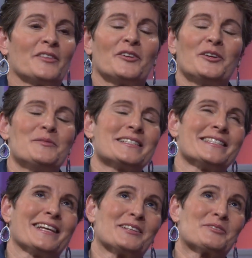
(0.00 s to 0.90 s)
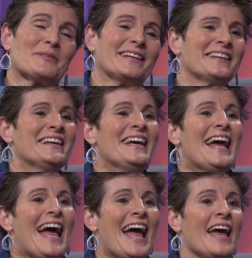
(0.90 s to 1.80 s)
I thought, Oh, isn't that sweet?
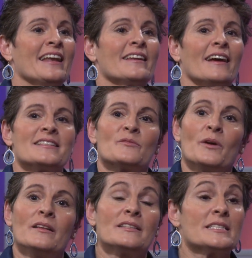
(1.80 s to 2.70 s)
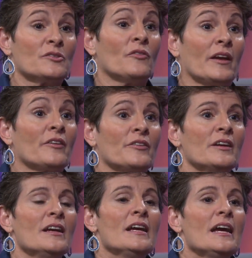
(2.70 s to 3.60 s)
And I said, Well, it's still there.
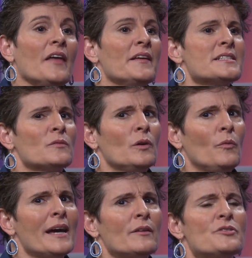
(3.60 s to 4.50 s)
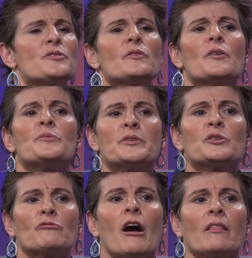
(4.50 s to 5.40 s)
And they said, Well, why don't you go to a
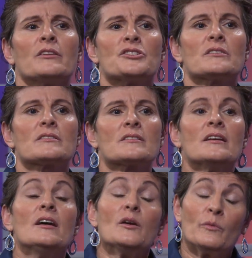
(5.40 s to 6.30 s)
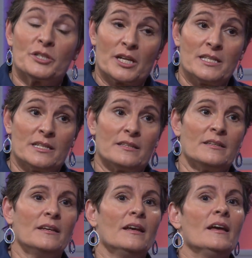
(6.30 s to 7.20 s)
neurologist? Which I
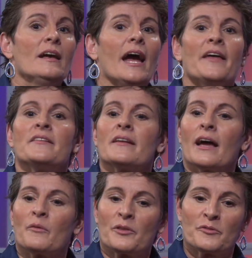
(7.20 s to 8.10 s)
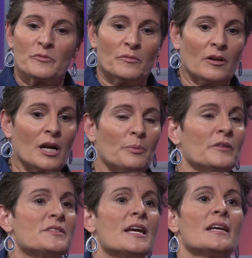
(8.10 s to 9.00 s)
did. And I went through a couple
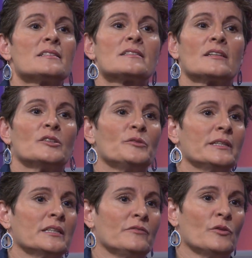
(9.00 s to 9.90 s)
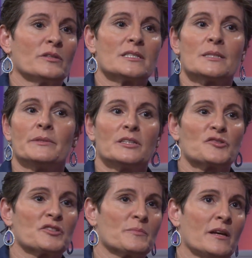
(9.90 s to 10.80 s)
of tests, including an evoked
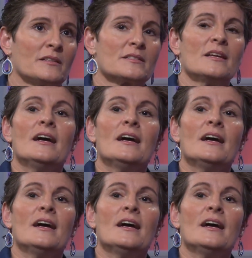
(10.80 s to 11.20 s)
stimulus response.